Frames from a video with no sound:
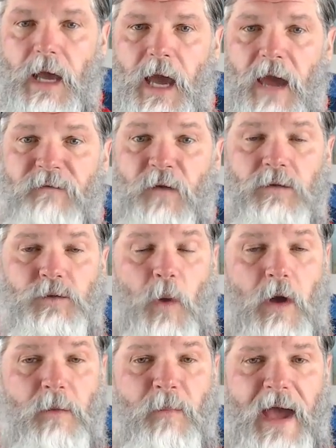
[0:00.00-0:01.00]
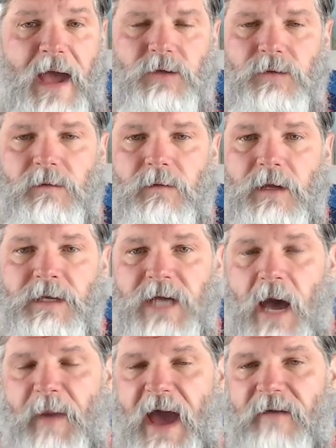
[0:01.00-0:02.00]
Hey folks, welcome back to
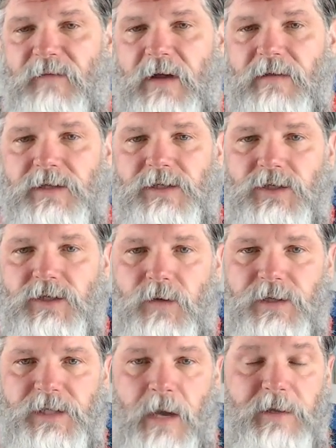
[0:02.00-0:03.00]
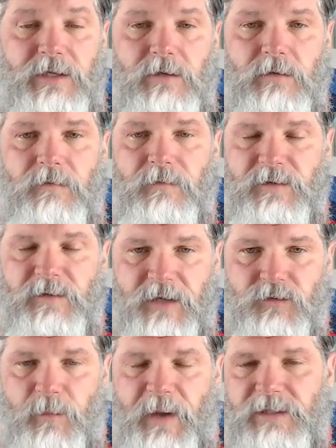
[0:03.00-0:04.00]
Indaba Africa. This is Chris coming to you from
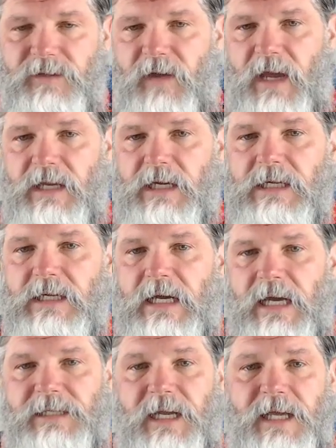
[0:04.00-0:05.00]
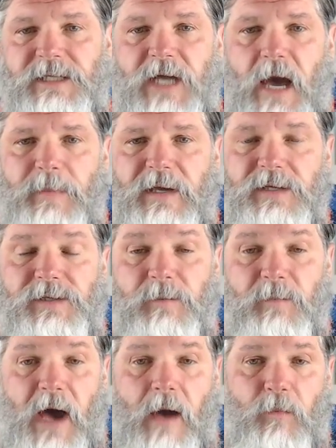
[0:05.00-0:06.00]
central Pennsylvania. And today's topic is
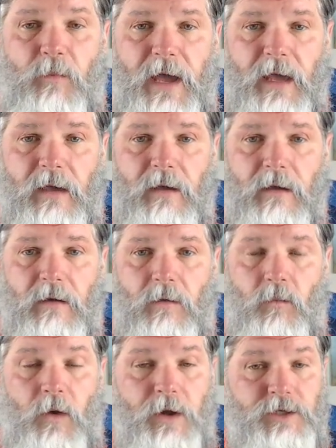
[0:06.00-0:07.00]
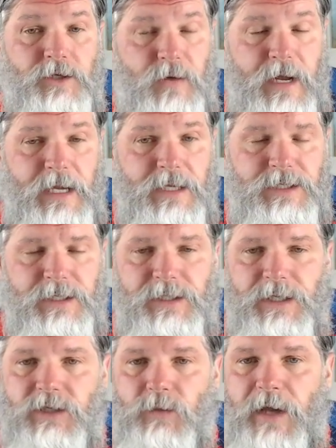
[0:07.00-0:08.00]
Zimbabwe, where a strange
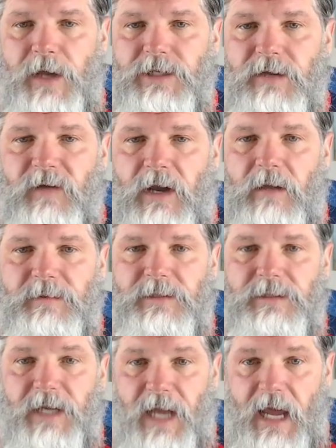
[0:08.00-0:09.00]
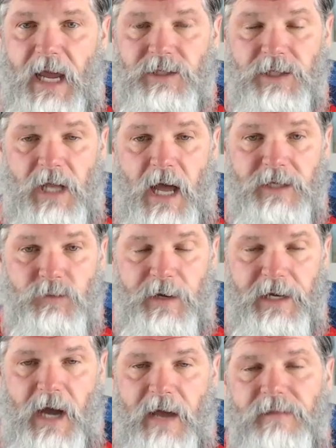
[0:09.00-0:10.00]
situation developed today, July
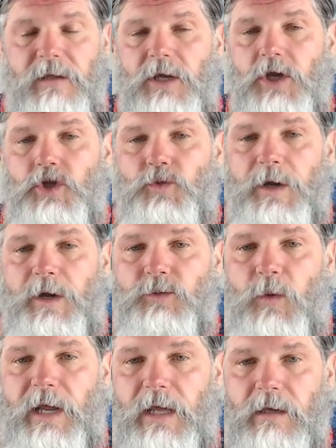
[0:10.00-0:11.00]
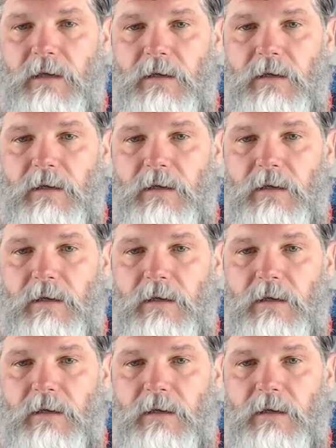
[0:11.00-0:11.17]
29th, 2020,